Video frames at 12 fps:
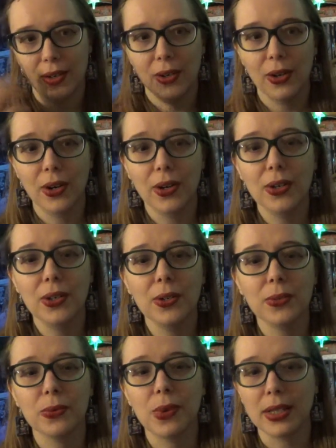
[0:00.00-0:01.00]

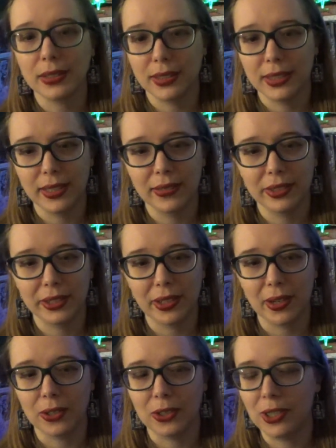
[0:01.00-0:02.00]
Her relatives
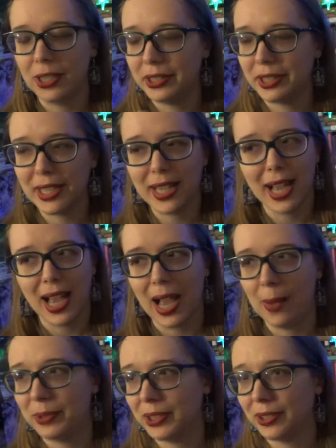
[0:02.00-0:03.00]
are just the
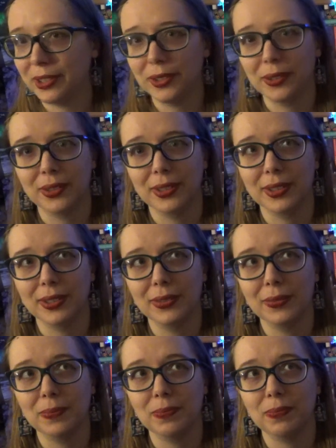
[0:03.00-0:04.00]
absolute
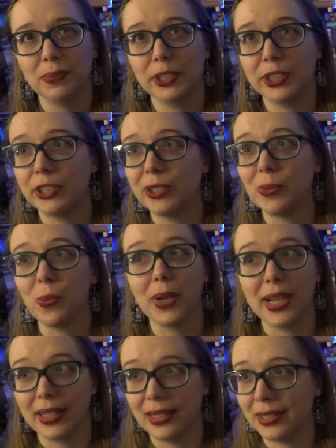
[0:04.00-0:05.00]

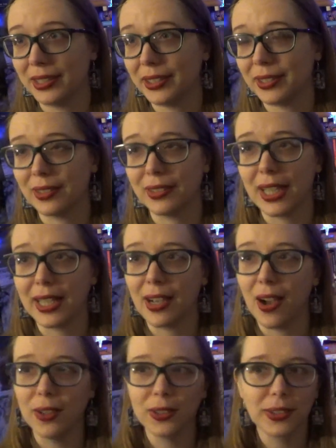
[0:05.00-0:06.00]
sweetest. Like
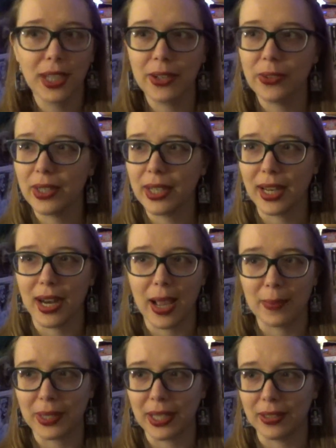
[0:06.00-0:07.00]
Uncle Henry and Aunt
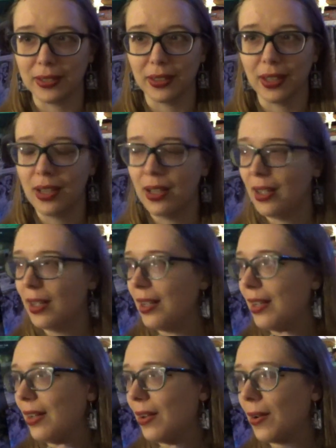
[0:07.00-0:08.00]
Abigail,
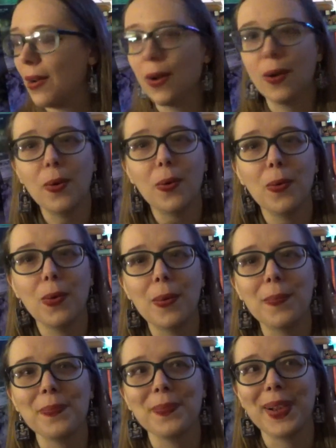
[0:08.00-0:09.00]
oh
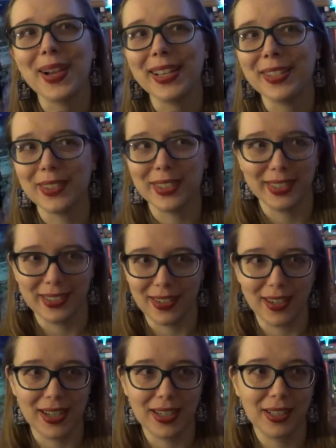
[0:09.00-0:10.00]
my good
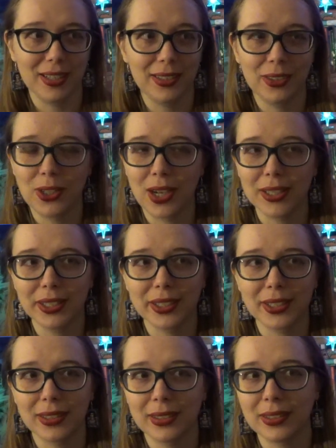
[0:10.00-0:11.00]
God,
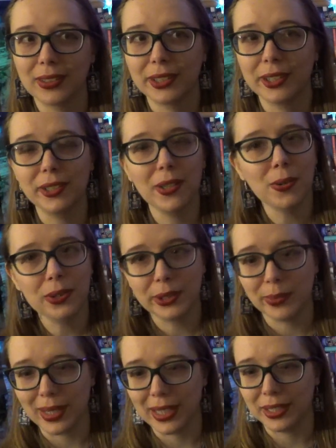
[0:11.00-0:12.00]
just so
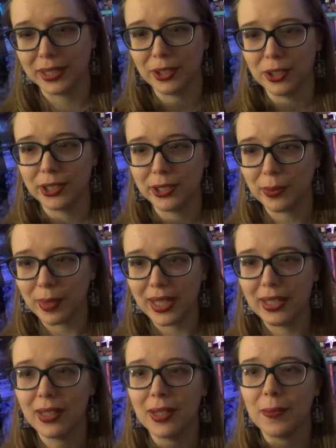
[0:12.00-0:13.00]
sweet, such a sweet